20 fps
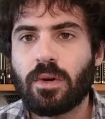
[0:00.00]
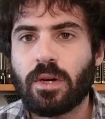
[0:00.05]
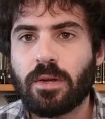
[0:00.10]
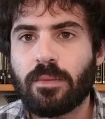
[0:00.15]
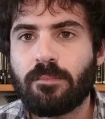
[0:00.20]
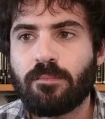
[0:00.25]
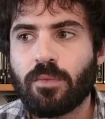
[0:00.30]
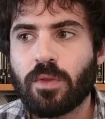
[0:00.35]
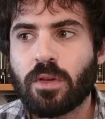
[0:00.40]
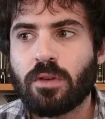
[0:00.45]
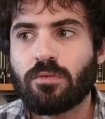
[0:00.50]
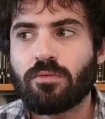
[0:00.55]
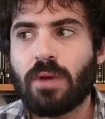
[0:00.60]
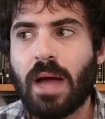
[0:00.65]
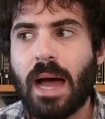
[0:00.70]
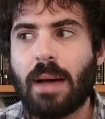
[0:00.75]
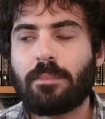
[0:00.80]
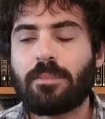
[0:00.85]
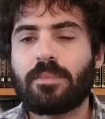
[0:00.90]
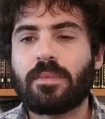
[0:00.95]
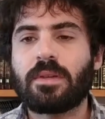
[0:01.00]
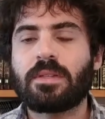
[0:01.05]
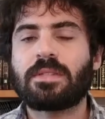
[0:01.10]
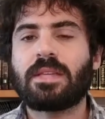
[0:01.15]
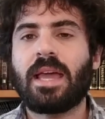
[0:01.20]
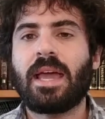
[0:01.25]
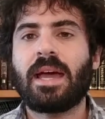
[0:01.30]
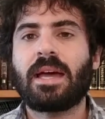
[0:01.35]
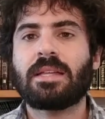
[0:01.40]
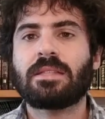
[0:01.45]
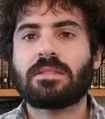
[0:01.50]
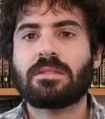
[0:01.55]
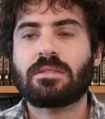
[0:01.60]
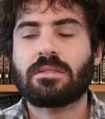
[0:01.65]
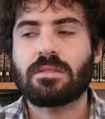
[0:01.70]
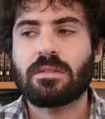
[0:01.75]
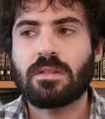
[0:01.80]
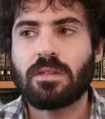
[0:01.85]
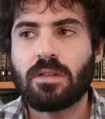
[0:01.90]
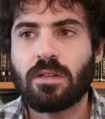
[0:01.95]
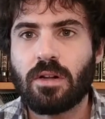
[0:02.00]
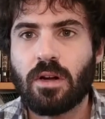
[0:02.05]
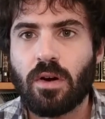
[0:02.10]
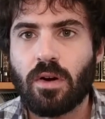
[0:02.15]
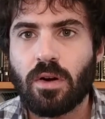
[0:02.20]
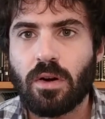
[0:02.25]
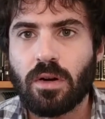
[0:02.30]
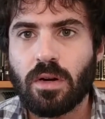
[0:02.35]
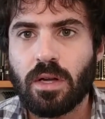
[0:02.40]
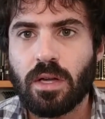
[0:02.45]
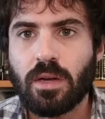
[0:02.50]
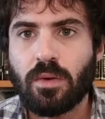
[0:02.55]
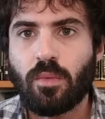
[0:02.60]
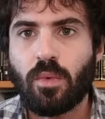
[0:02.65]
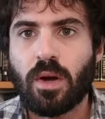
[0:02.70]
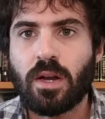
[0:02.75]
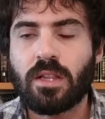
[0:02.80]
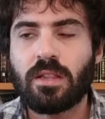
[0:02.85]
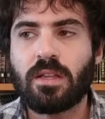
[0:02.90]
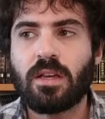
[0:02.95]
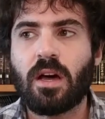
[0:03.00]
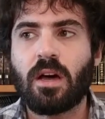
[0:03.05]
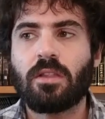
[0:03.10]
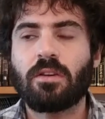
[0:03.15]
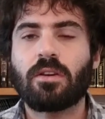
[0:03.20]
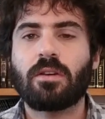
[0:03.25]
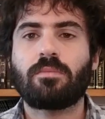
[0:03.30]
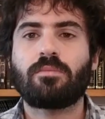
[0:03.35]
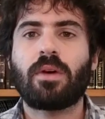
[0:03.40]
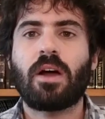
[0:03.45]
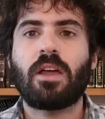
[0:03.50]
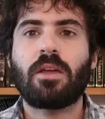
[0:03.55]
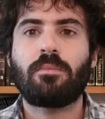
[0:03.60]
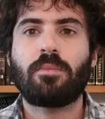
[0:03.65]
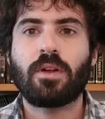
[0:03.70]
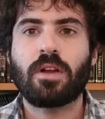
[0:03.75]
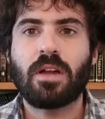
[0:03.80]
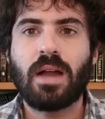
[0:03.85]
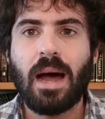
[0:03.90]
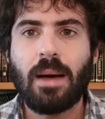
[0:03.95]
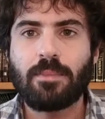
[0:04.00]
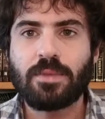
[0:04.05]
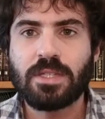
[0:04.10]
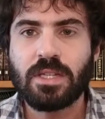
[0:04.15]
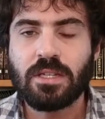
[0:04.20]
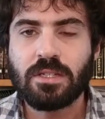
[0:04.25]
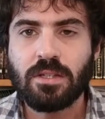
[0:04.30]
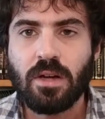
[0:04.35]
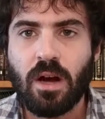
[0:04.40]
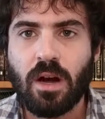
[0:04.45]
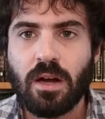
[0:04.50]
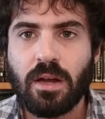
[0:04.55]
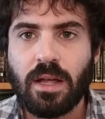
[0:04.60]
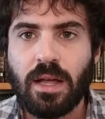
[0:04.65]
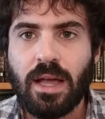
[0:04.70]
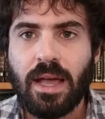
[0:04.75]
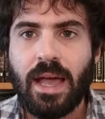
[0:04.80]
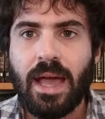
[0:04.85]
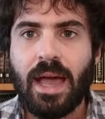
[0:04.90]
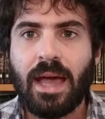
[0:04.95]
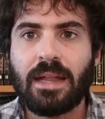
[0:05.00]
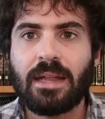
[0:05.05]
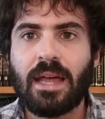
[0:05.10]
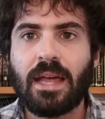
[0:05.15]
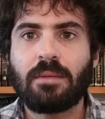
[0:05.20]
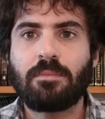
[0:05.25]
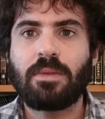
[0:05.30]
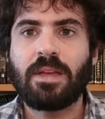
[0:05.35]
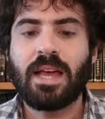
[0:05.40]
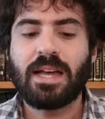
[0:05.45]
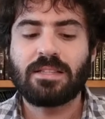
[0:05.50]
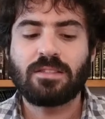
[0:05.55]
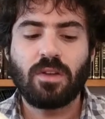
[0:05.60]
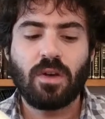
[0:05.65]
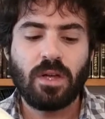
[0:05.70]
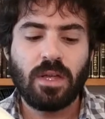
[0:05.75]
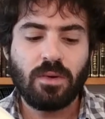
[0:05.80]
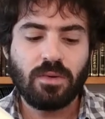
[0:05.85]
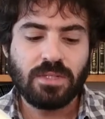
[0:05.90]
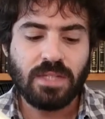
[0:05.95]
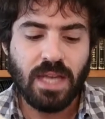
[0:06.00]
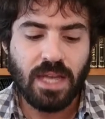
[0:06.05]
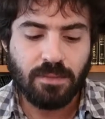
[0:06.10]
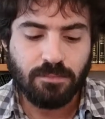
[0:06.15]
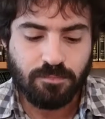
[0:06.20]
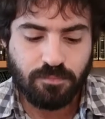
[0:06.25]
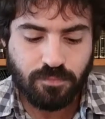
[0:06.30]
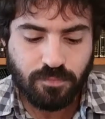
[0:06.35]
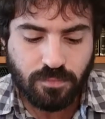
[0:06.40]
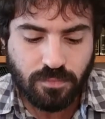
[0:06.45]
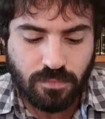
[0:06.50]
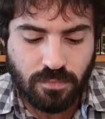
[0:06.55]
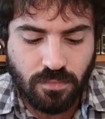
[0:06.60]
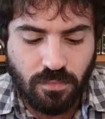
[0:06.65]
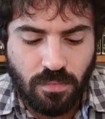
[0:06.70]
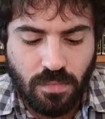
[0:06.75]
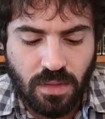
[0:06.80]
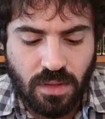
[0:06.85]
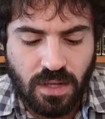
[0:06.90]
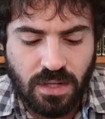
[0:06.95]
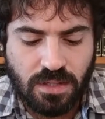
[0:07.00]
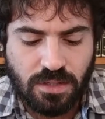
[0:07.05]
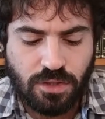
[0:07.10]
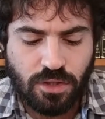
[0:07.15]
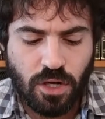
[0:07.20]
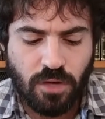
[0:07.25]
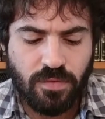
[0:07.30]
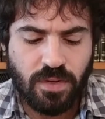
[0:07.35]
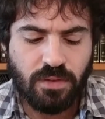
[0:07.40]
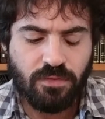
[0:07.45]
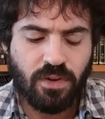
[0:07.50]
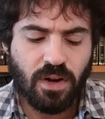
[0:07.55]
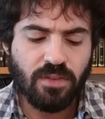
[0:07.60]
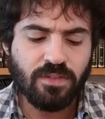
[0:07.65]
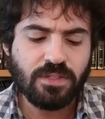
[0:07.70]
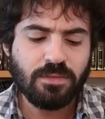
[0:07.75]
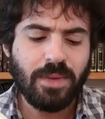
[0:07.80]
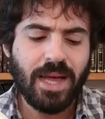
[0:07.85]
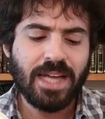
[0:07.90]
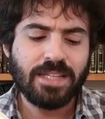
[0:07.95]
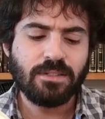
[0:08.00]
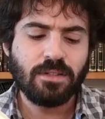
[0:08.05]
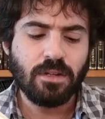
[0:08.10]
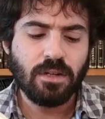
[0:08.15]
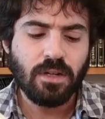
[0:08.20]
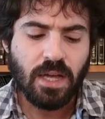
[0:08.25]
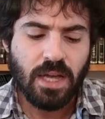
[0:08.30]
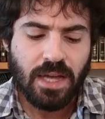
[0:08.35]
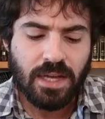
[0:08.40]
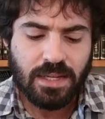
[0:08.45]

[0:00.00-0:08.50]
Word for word: would wrap his hands, you know, one in the other, probably put it opposite his heart, and, and be as though he was a servant in front of his master.